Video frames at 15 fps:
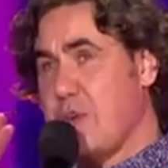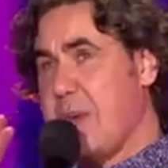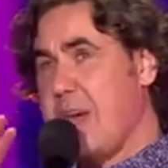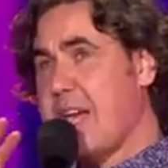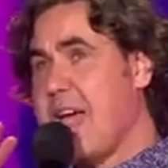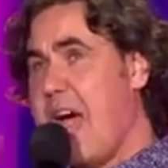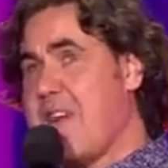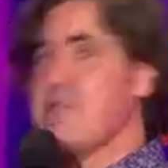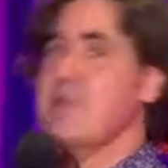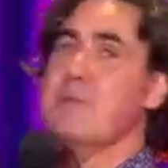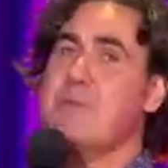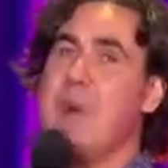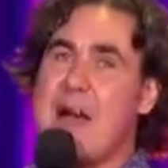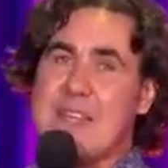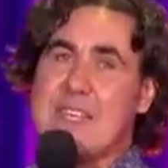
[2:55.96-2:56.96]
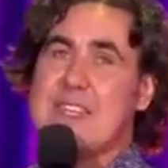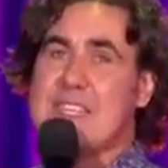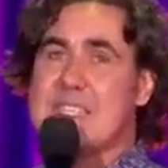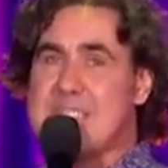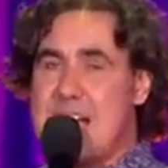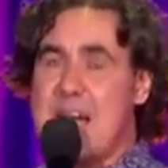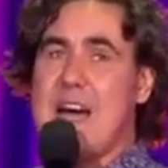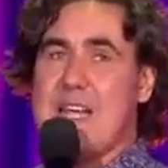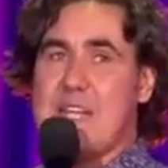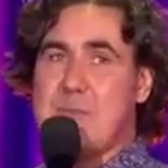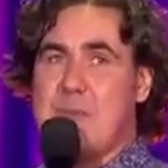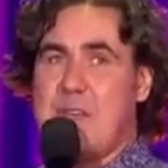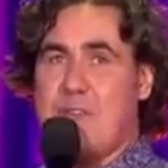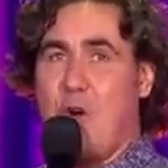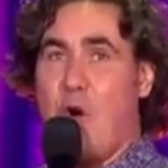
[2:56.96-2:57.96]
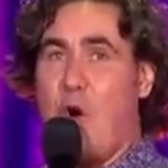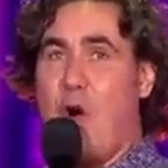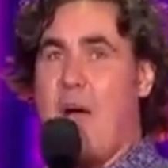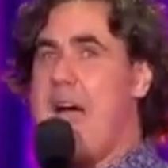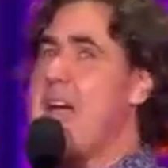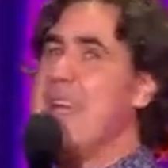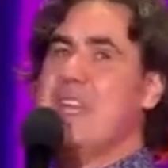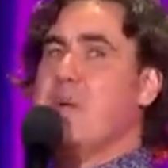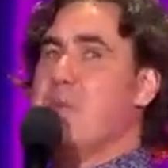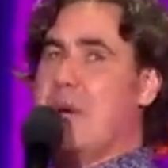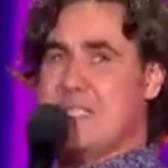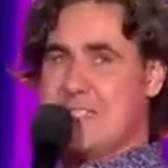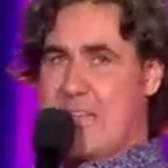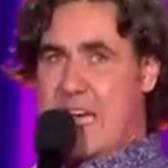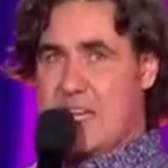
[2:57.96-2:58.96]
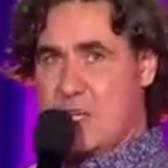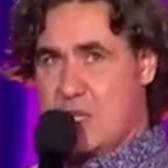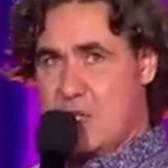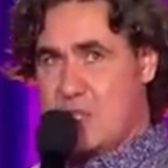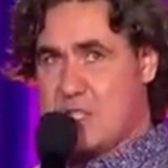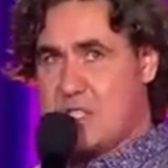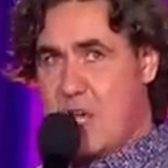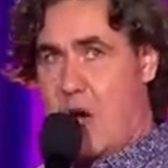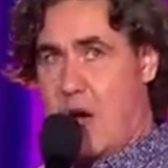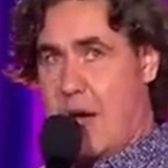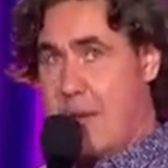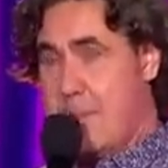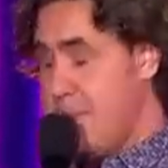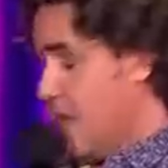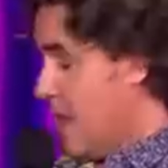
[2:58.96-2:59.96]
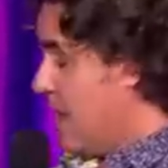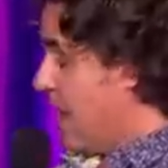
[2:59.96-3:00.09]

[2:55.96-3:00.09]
to be a current bun in the sun before anyone's had a good time.